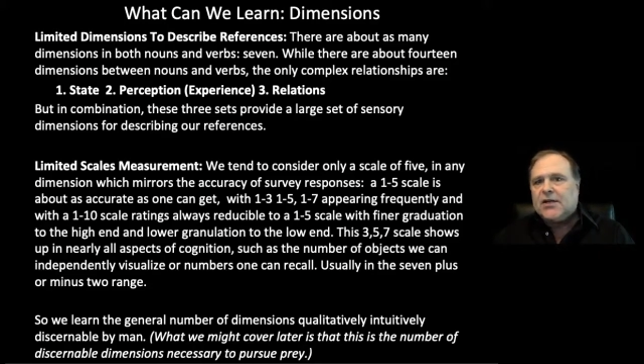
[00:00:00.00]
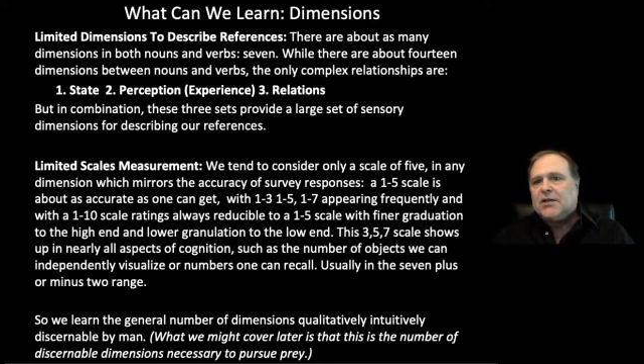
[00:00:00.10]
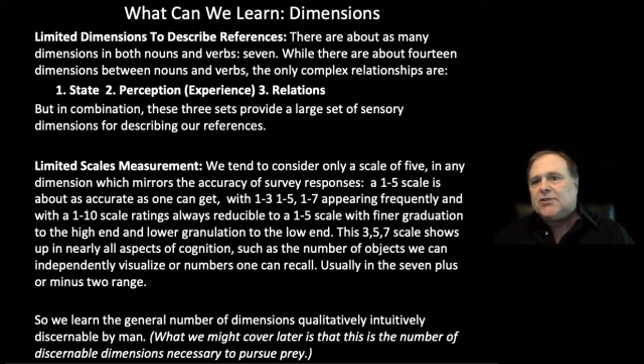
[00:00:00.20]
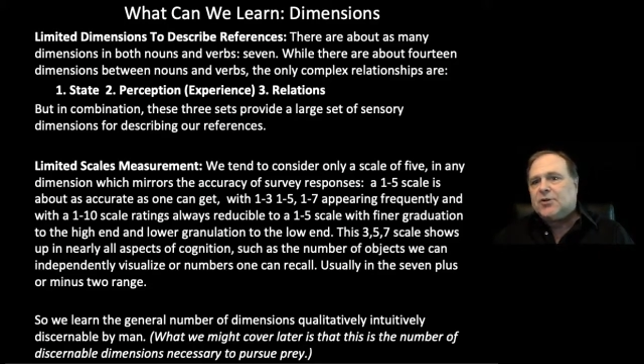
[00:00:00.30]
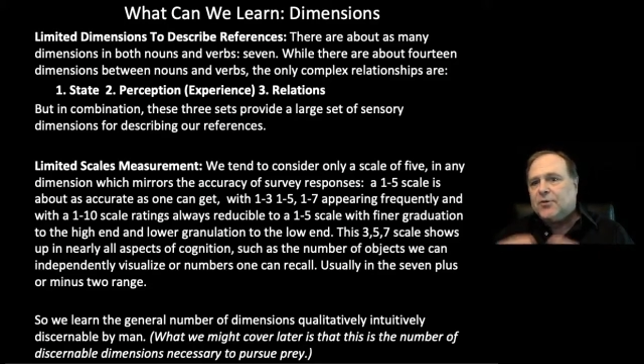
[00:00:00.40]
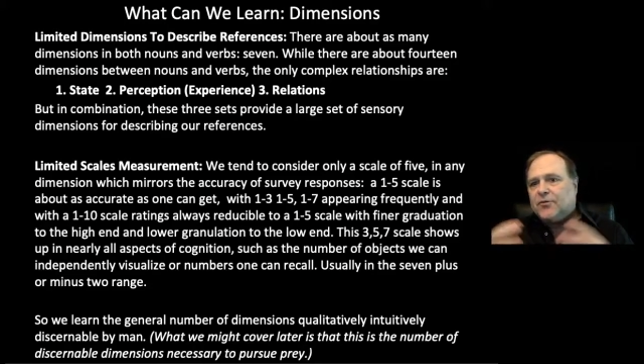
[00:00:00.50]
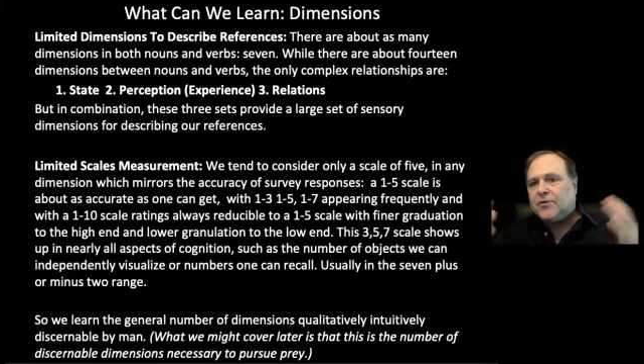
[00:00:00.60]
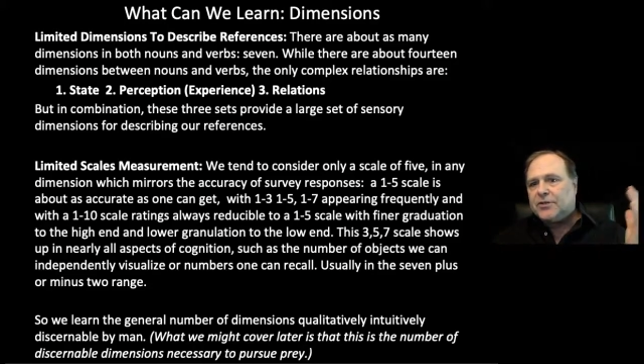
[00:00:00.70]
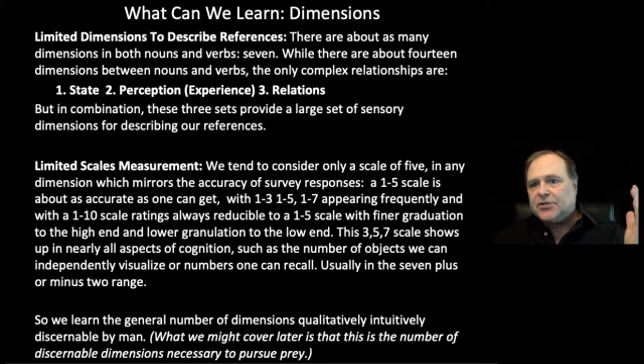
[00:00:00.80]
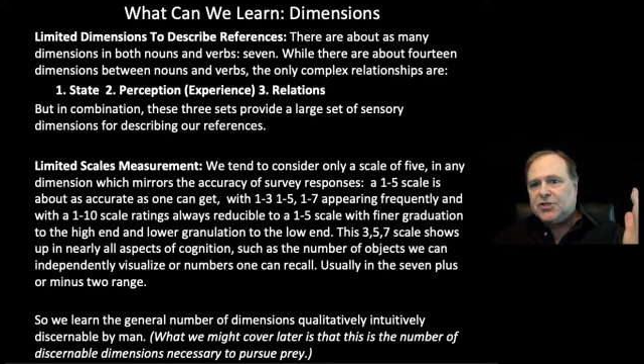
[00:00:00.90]
So you move to
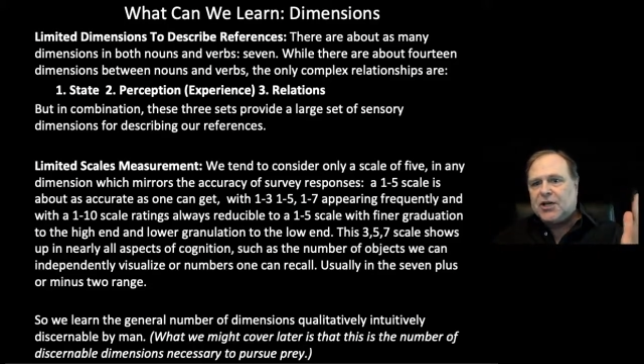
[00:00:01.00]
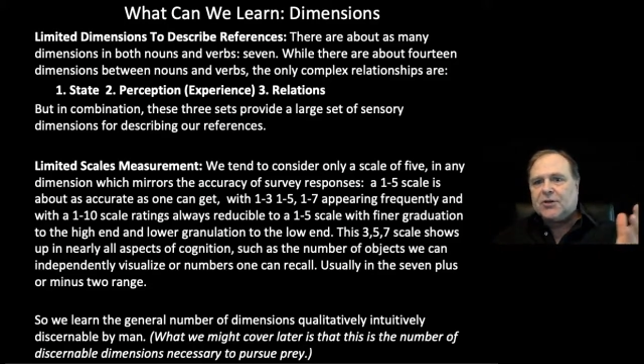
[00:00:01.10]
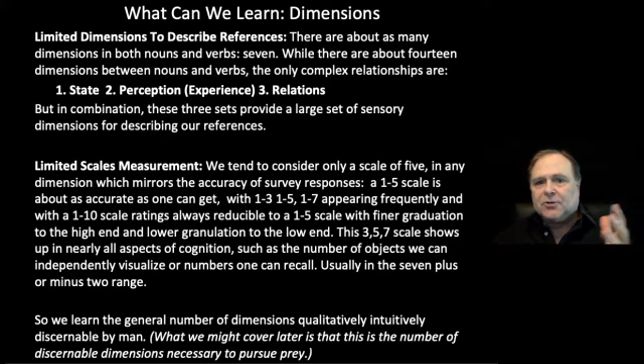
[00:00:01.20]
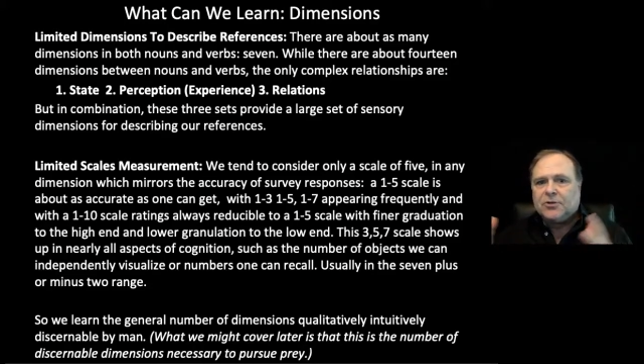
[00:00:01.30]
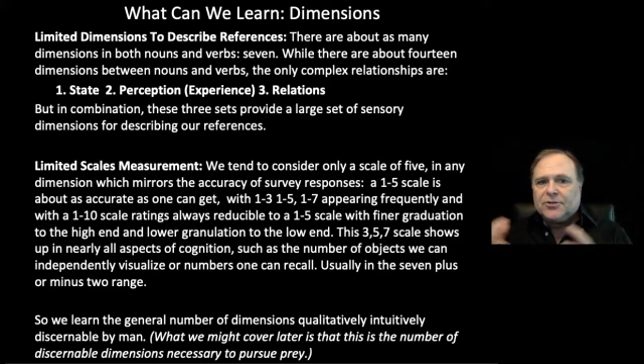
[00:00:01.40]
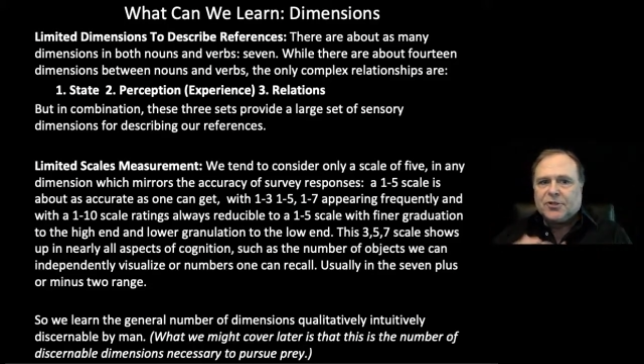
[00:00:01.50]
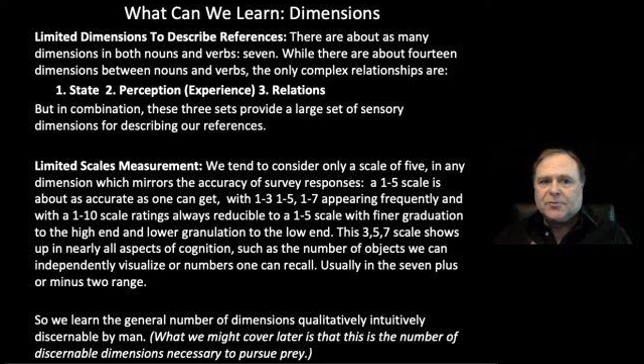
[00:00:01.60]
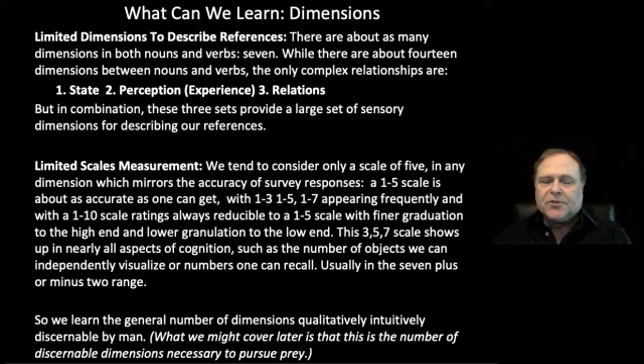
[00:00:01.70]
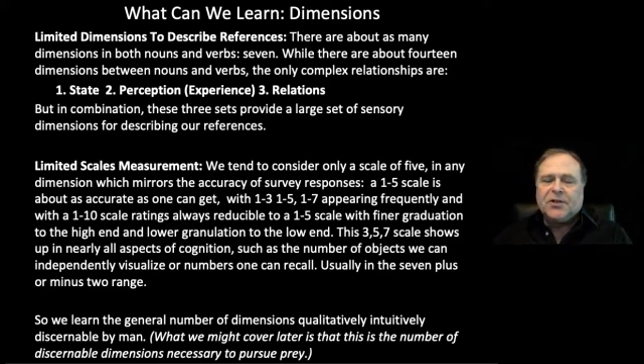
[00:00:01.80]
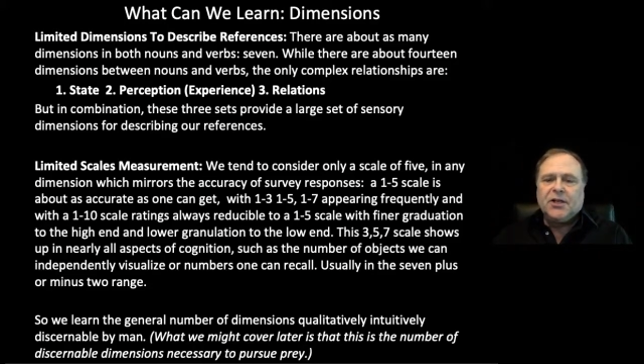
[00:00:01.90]
the general to the
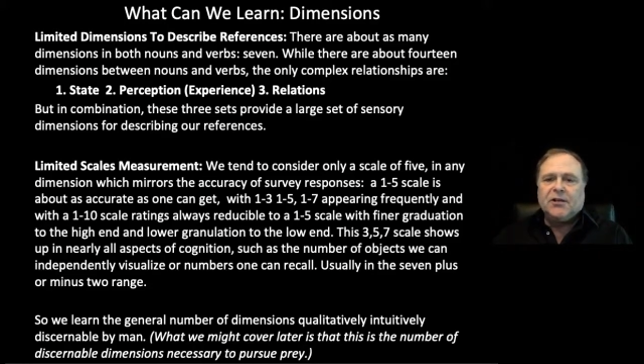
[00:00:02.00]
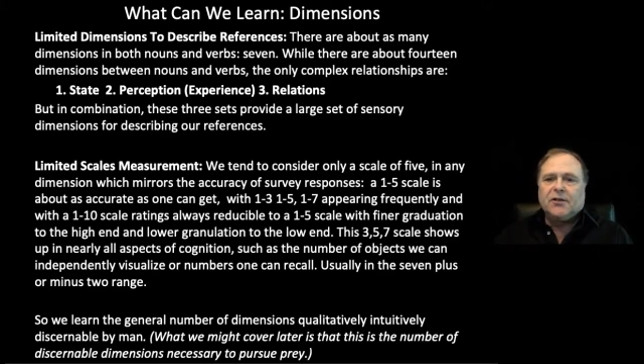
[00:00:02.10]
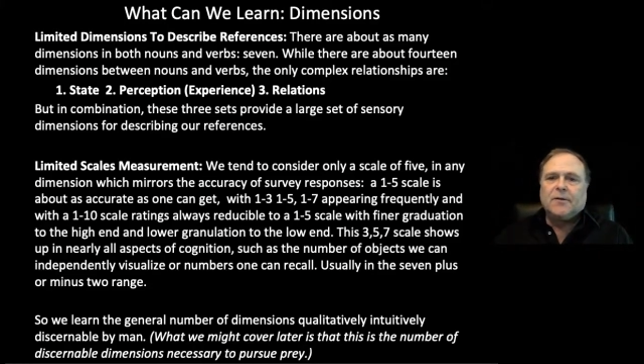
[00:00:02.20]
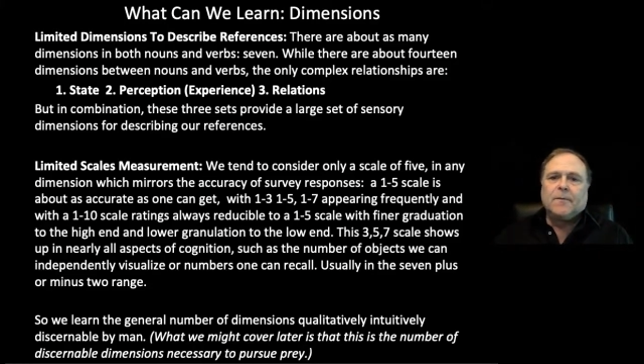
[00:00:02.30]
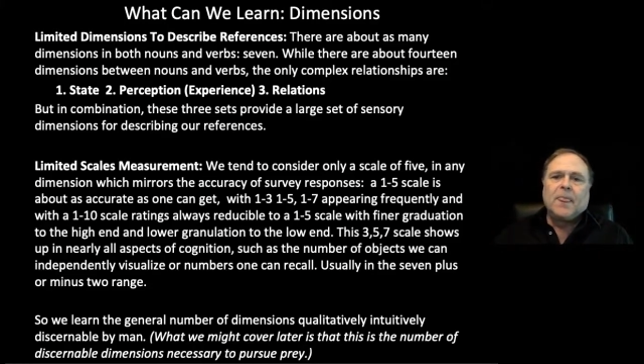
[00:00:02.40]
particular.